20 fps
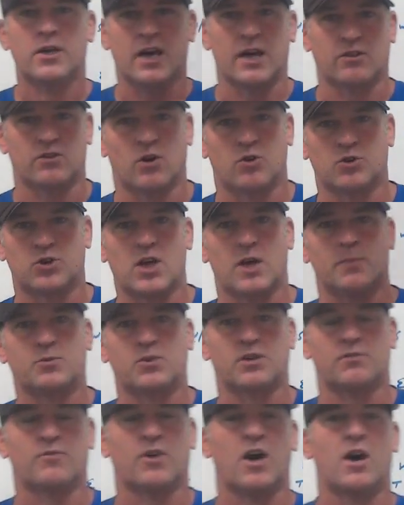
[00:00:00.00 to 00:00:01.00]
Get those
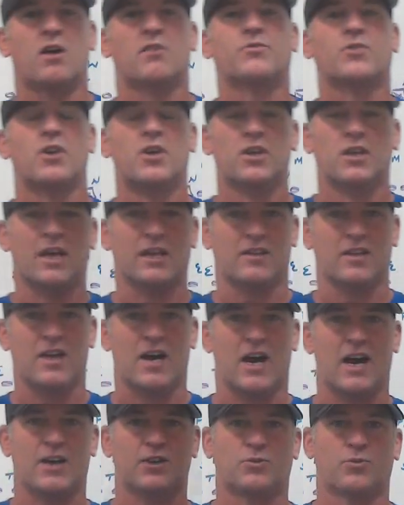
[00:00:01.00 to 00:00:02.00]
hips involved, get the
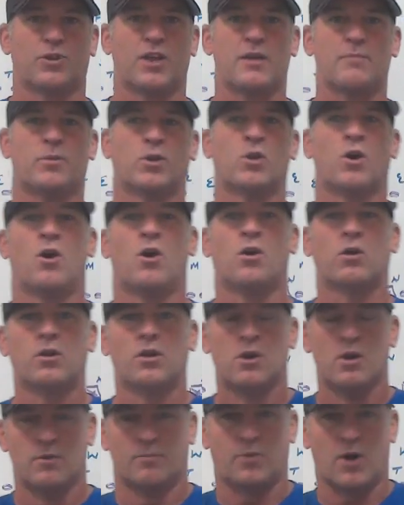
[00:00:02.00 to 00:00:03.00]
eyes where they
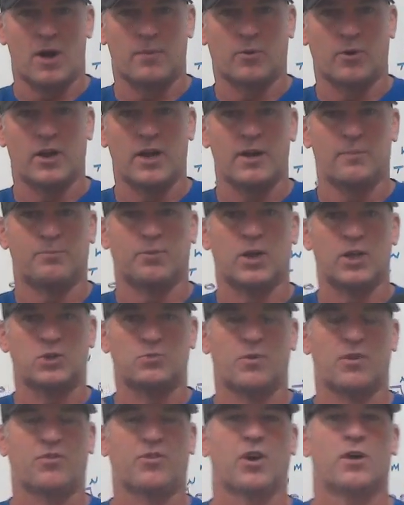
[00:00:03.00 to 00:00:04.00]
belong, proper hand
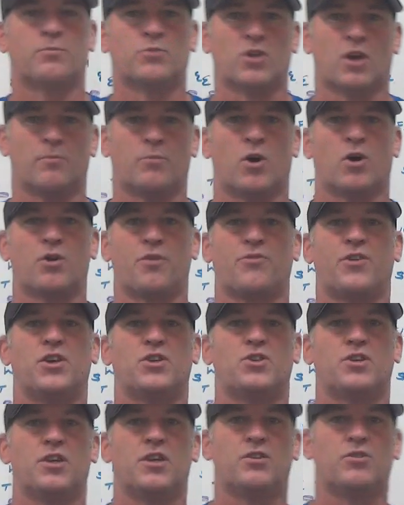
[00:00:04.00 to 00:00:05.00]
placement, thumbs up, all the
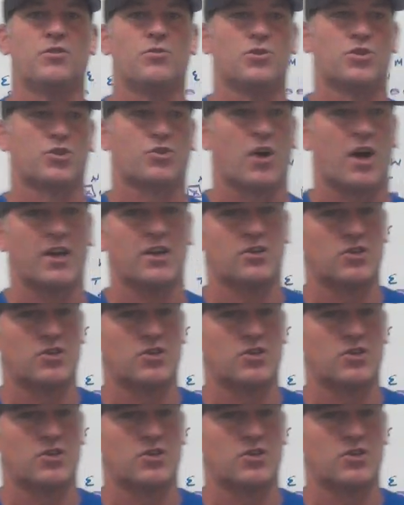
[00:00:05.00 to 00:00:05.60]
things you need to do to strike.